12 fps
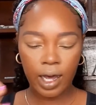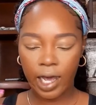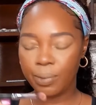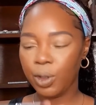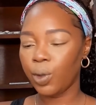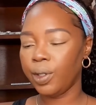
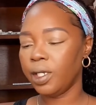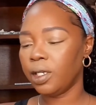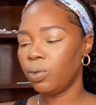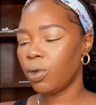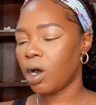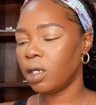I'm going
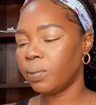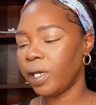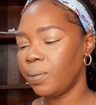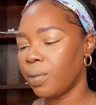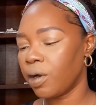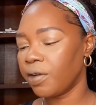in on
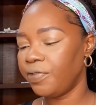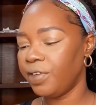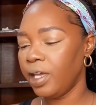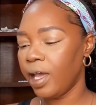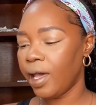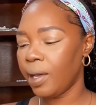my
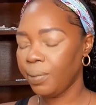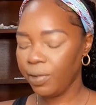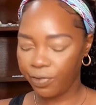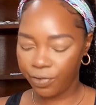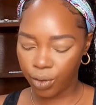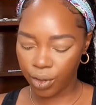Morphe
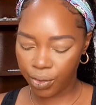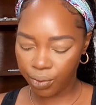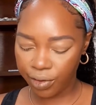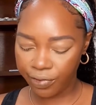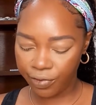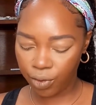
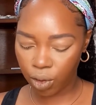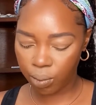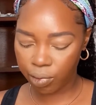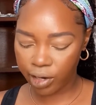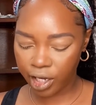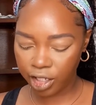
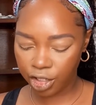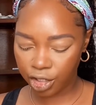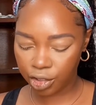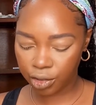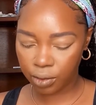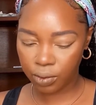M434 brush.